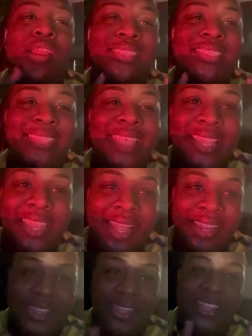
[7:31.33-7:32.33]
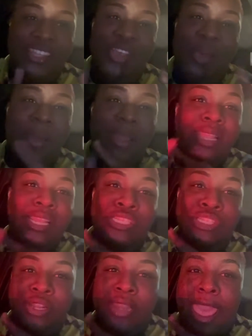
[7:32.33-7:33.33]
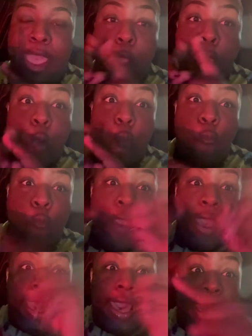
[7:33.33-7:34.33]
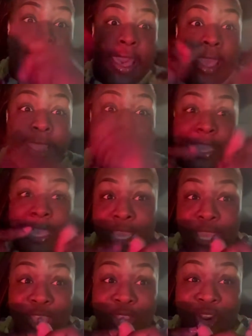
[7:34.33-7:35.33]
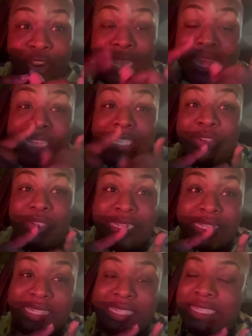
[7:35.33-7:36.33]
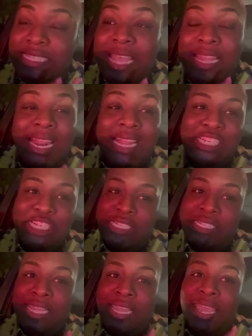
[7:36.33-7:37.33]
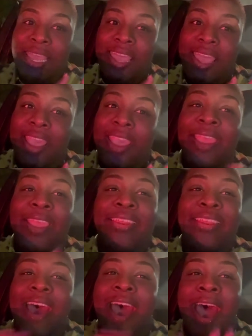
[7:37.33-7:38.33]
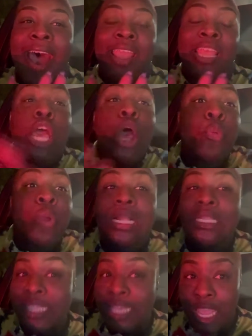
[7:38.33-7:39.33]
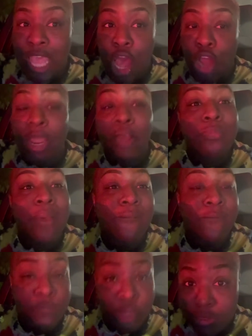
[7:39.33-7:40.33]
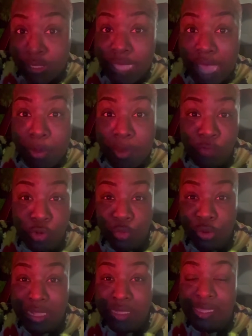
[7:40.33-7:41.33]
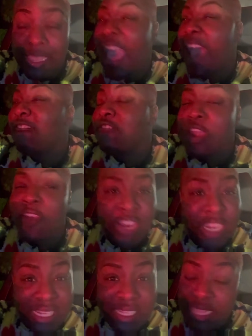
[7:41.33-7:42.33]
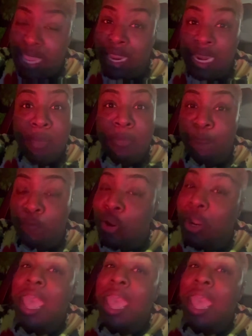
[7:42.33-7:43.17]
the set that i did so i'm about to insert that right here here so this is the set that i just did and i when i tell y'all that was my first time ever doing that set i've never did a set like that before